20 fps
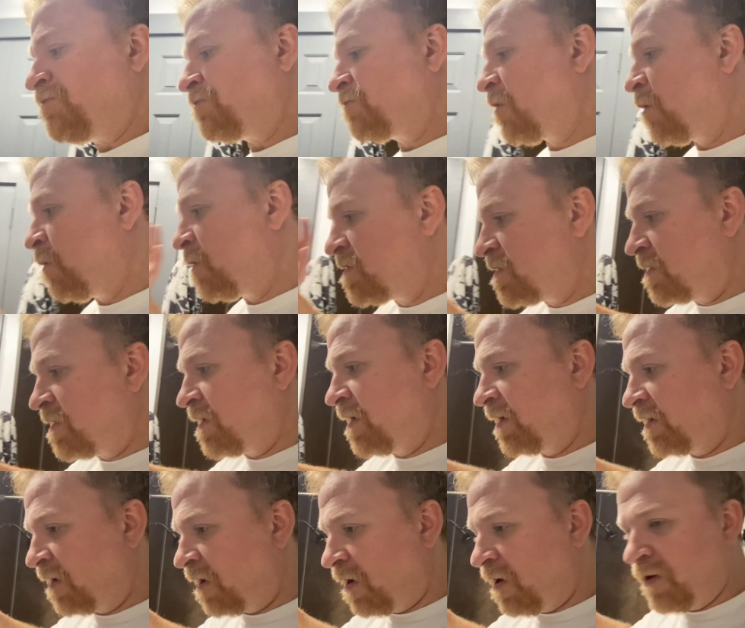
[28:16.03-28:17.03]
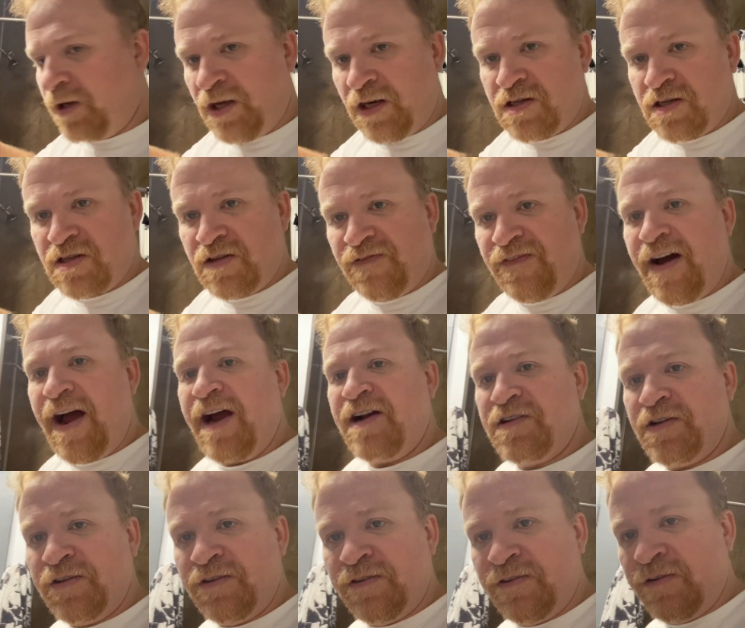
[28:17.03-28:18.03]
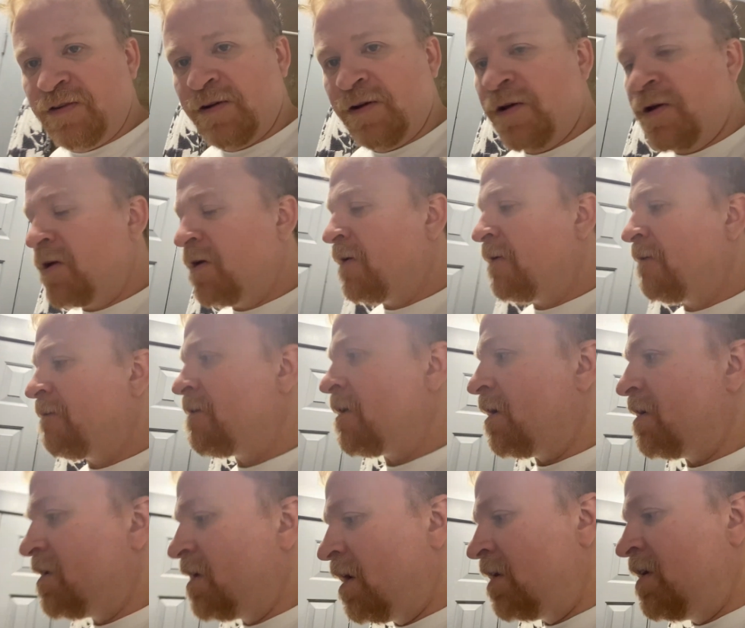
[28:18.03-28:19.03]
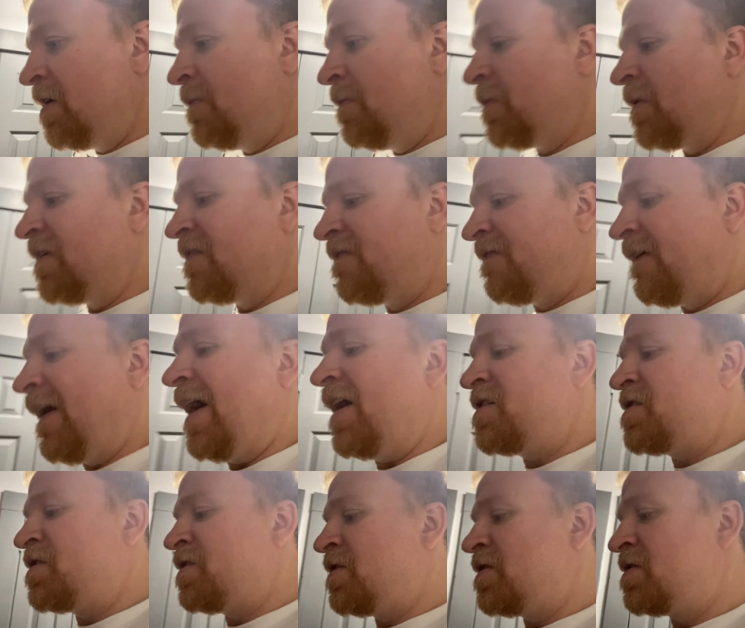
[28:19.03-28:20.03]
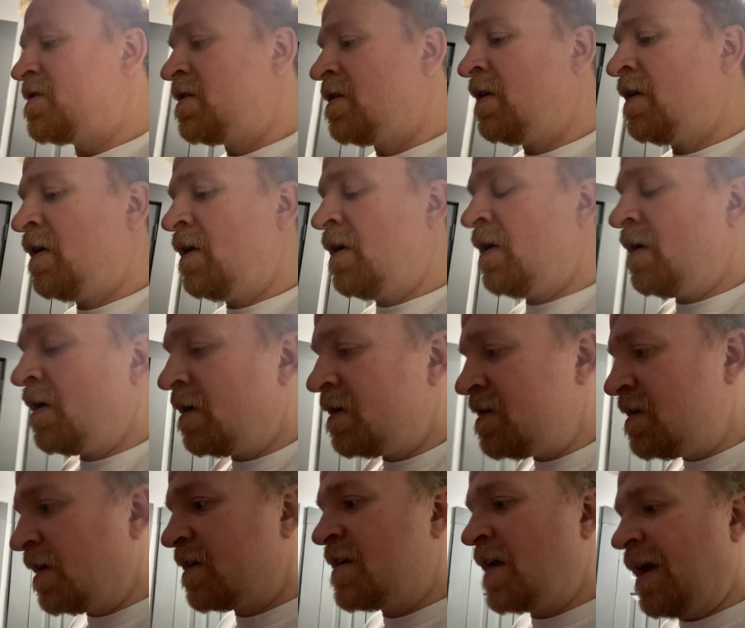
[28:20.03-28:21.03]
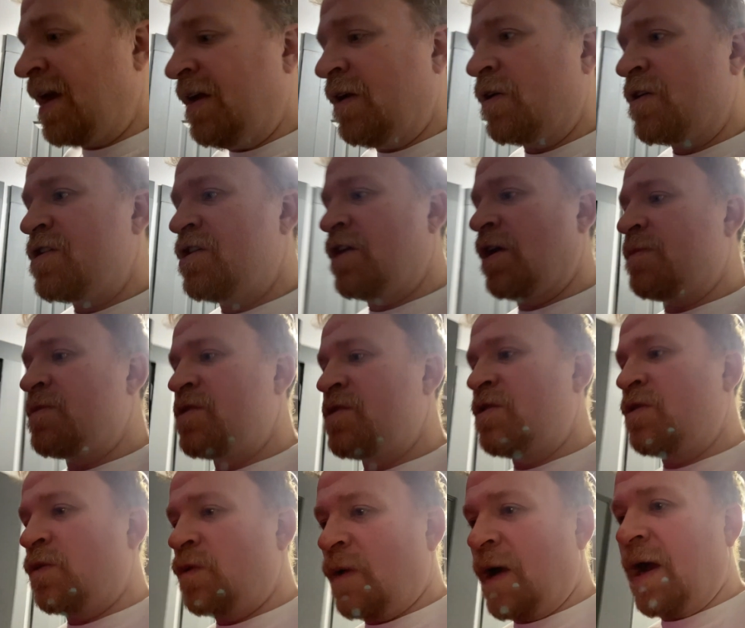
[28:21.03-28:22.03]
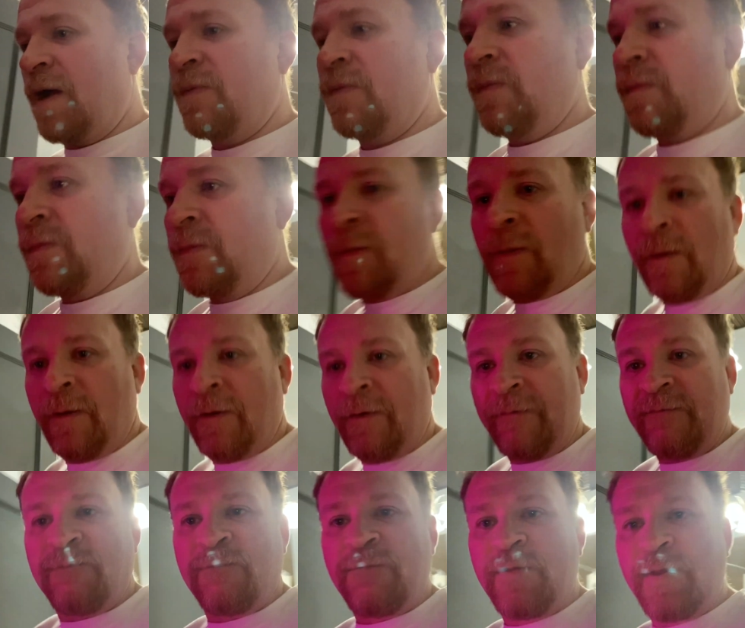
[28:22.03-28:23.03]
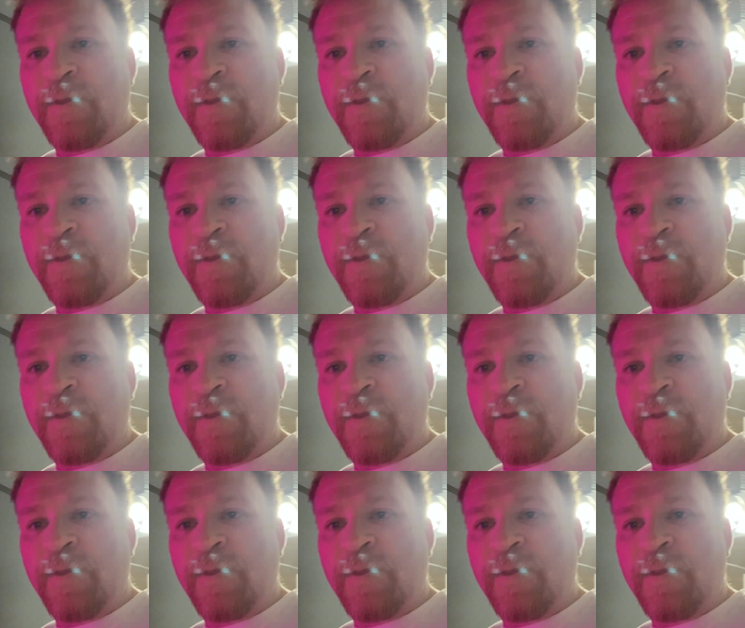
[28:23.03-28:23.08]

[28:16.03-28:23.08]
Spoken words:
What's the thing they're all against? The fascists, a deeply fascist dictatorships throughout the